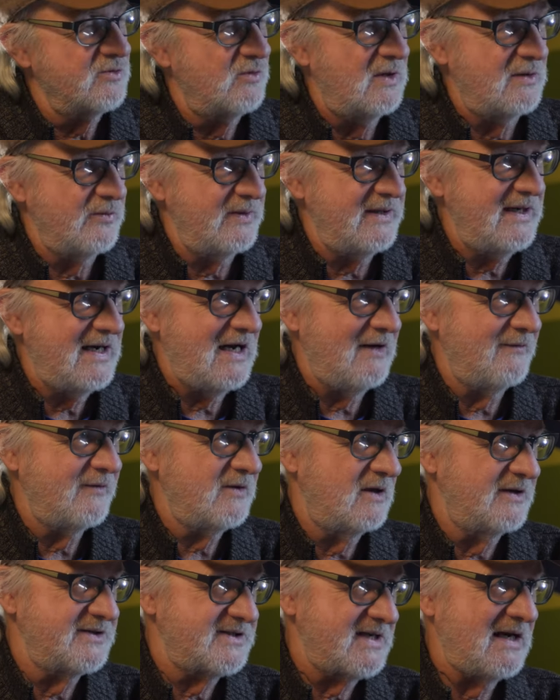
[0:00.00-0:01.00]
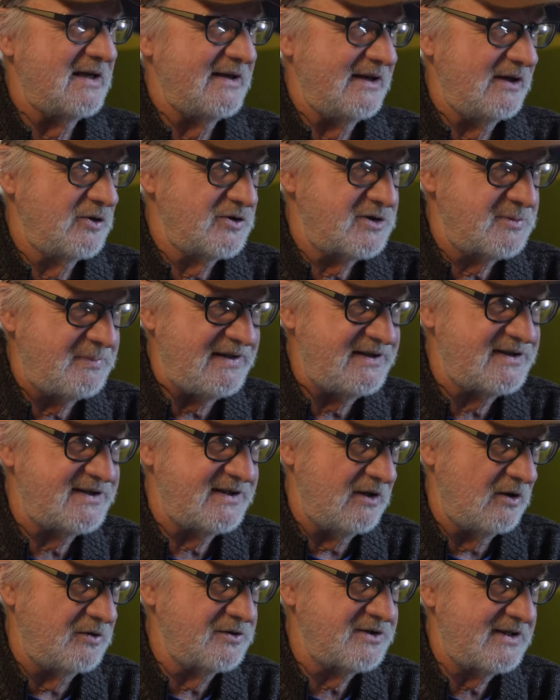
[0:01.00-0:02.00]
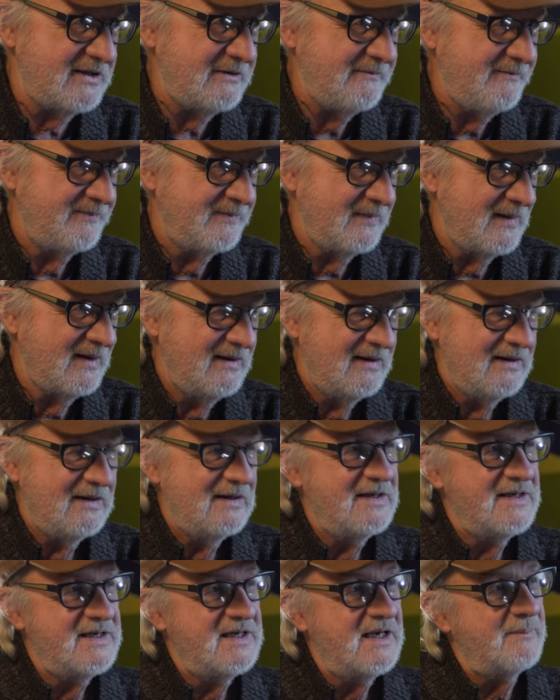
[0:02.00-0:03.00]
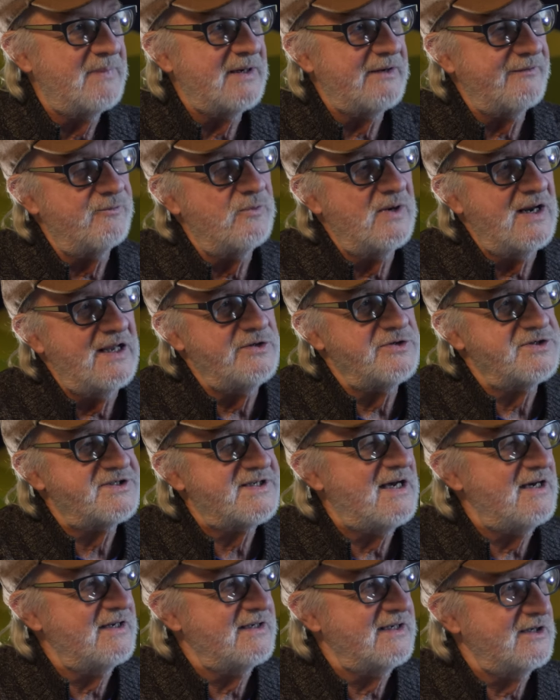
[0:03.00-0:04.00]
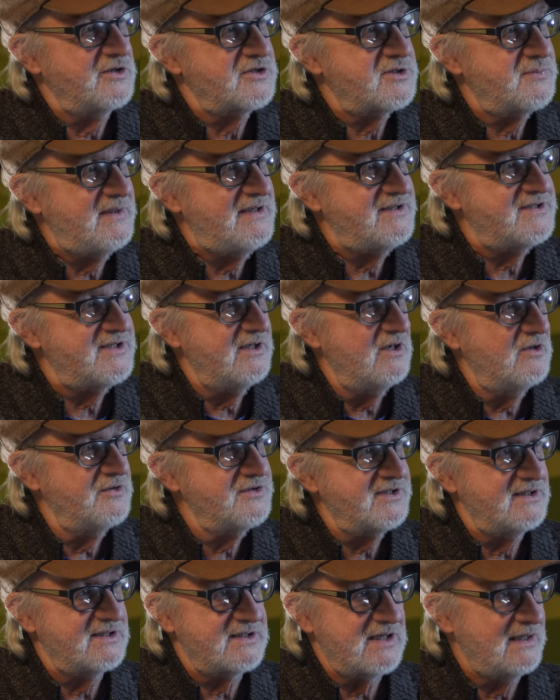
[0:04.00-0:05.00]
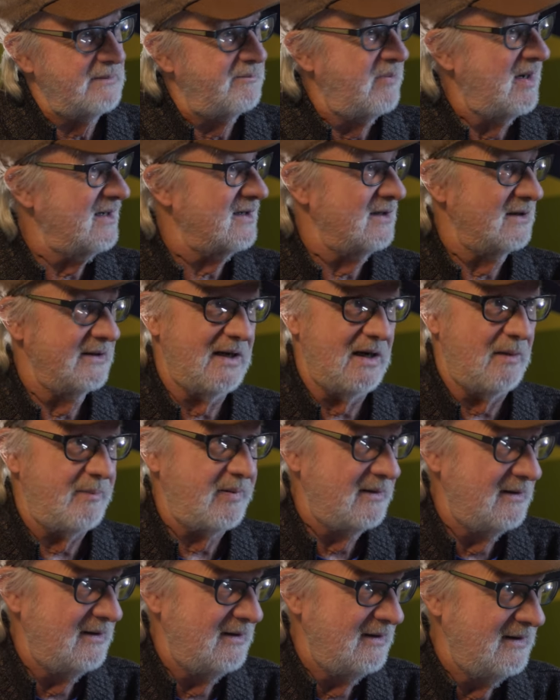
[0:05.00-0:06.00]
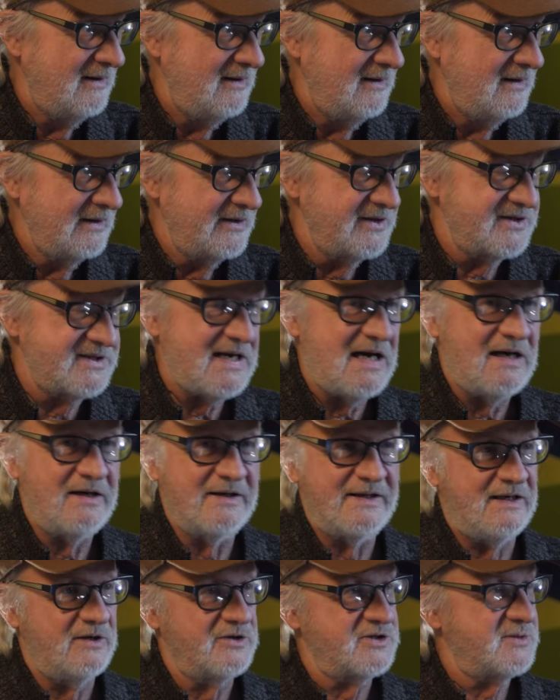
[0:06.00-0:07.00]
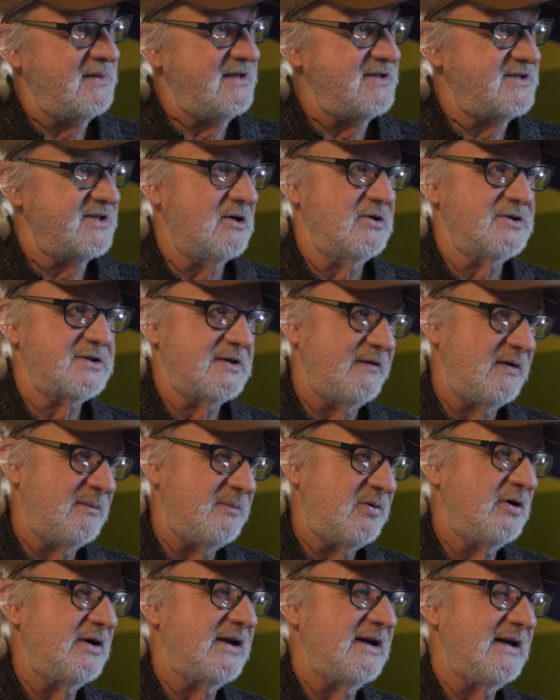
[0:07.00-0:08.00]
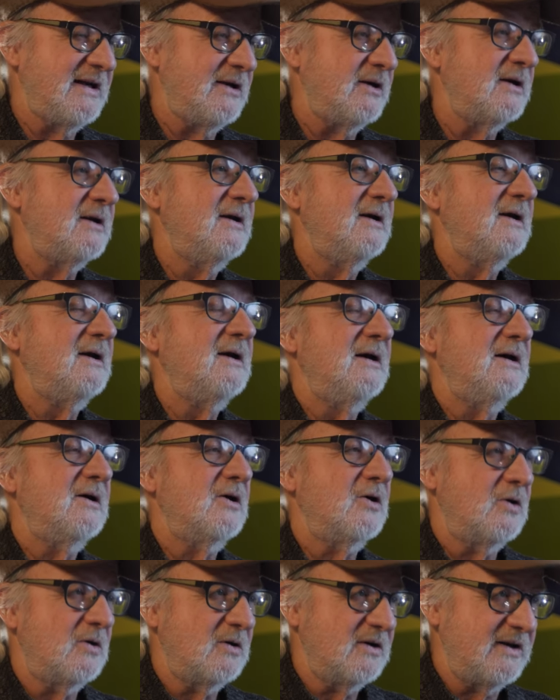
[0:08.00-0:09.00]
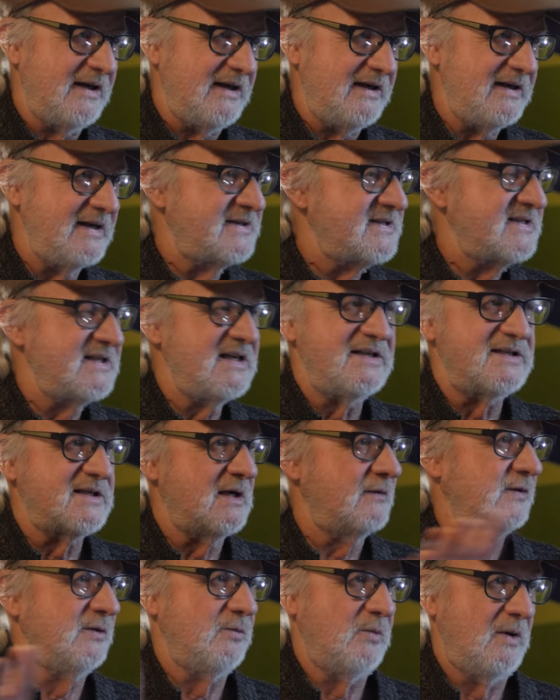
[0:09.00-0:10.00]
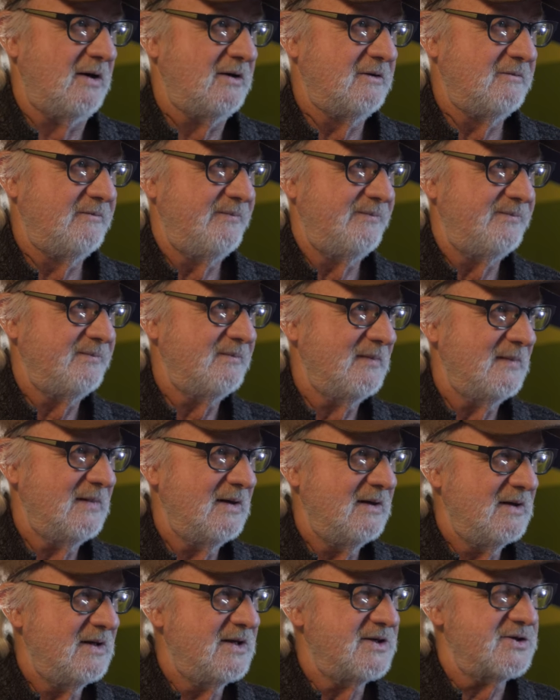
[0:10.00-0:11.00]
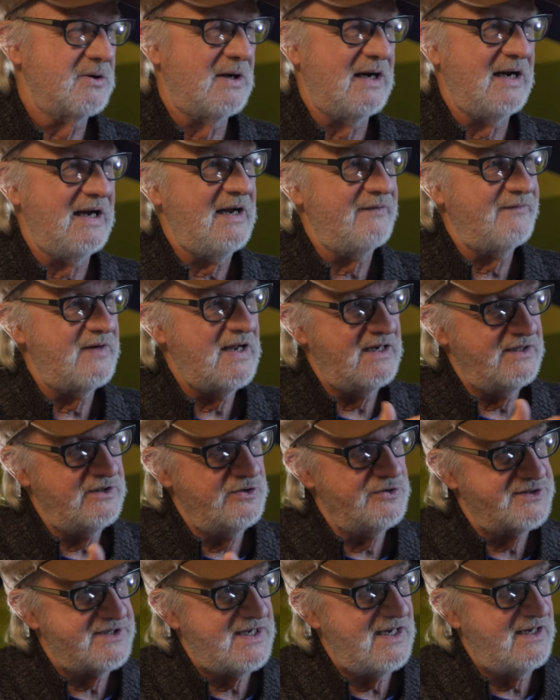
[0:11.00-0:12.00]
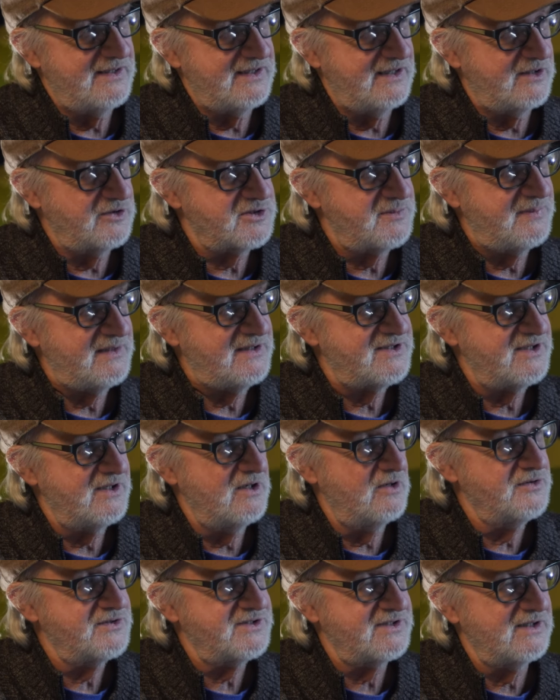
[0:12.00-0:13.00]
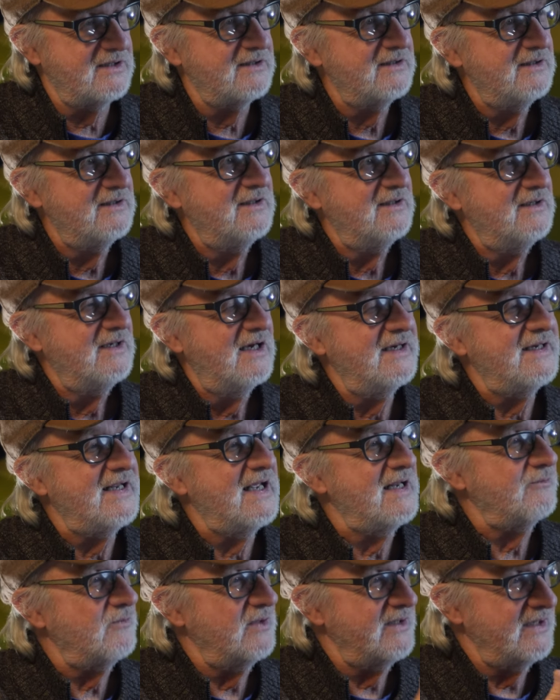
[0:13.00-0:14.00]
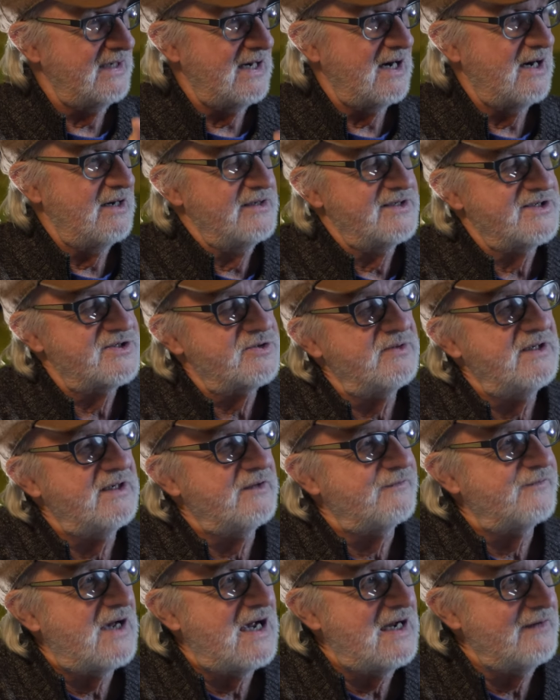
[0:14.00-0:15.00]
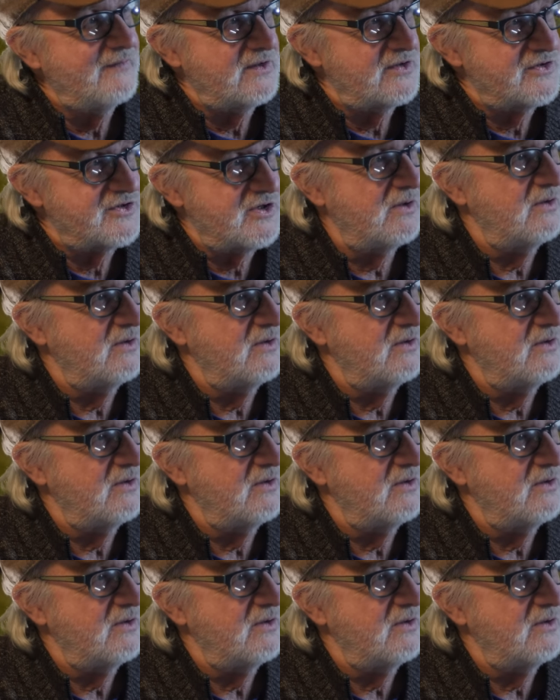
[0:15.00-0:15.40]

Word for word: to one we have called Solidago speciosa. But if when I use Solidago speciosa, it's like buckle up. Because Solidago speciosa, if you put it in early, it seeds everywhere. So I have not used Solidago speciosa Again, when the garden is three to five years